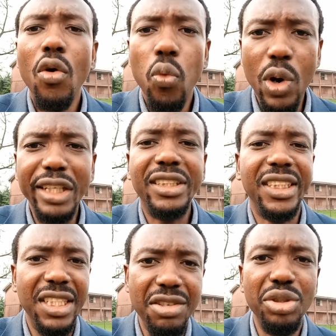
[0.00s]
What
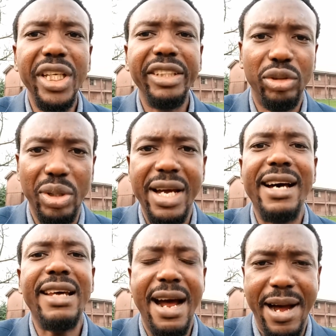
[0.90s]
do you need to
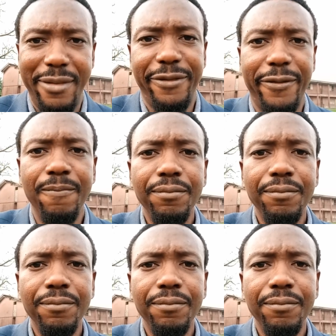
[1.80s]
cut off?